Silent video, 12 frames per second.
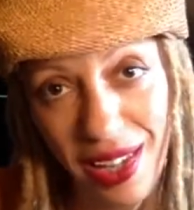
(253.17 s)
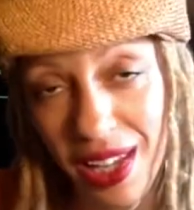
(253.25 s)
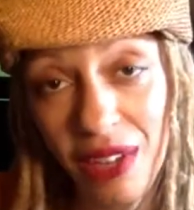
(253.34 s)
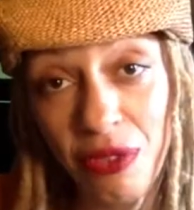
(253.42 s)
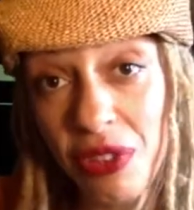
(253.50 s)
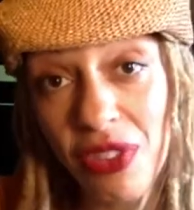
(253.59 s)

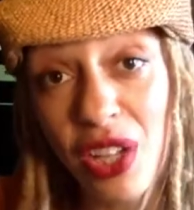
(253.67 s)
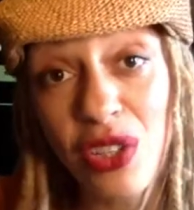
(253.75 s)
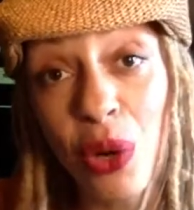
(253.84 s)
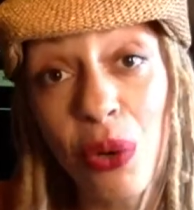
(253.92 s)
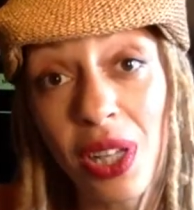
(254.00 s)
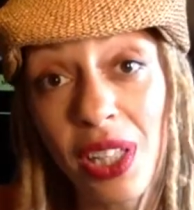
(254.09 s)
Even if they
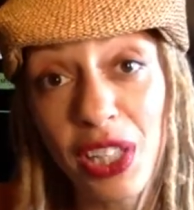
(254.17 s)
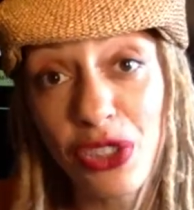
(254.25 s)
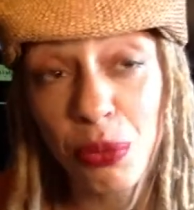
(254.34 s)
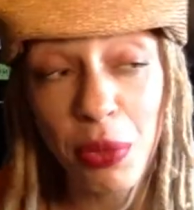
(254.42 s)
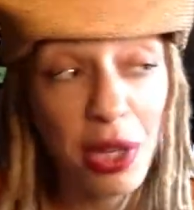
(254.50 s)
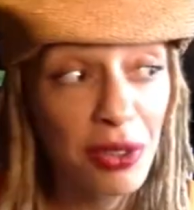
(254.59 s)
don't collect
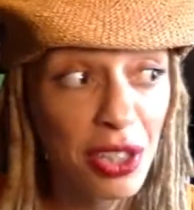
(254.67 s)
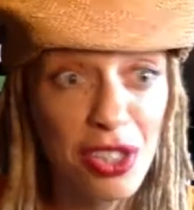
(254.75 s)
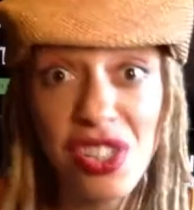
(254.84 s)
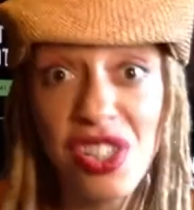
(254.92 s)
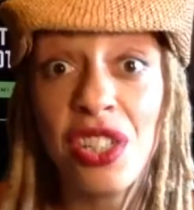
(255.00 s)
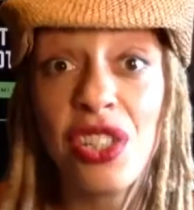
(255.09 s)
your mail and they
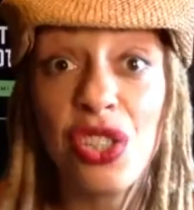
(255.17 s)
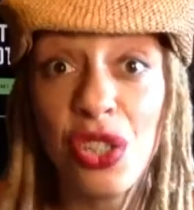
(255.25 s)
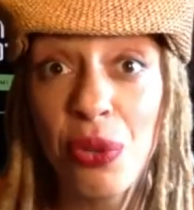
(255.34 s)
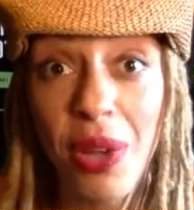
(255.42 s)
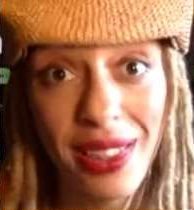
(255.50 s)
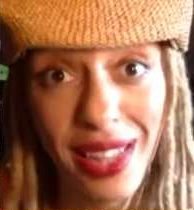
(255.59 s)
just send it to
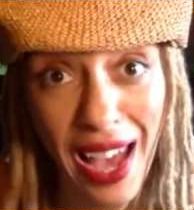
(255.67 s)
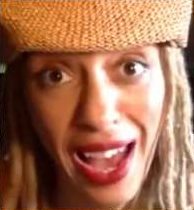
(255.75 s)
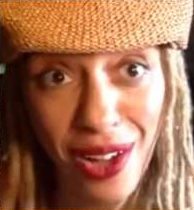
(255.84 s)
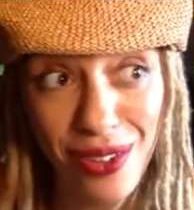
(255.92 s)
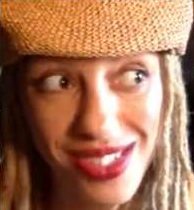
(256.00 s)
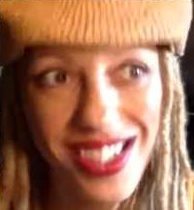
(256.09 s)
you at the
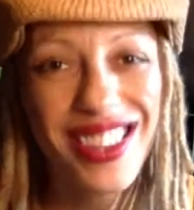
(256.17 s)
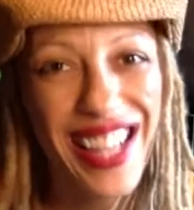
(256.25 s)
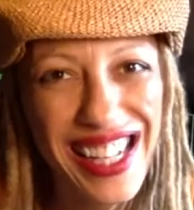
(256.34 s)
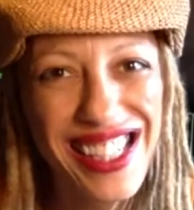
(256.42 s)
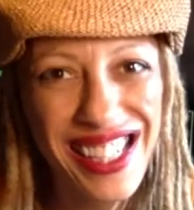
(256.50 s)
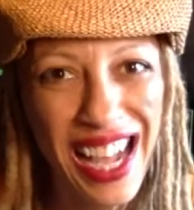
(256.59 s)
house,
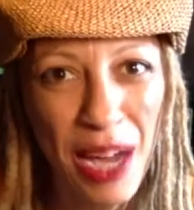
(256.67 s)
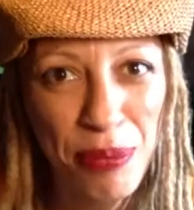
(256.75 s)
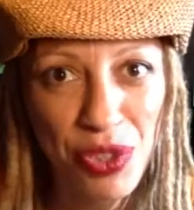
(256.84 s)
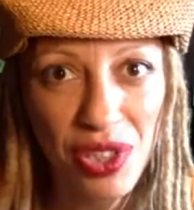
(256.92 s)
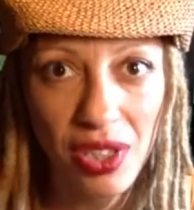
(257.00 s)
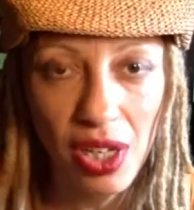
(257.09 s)
that's an
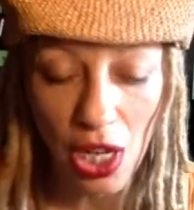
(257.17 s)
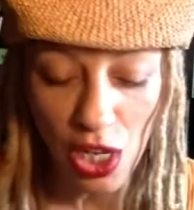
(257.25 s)
option.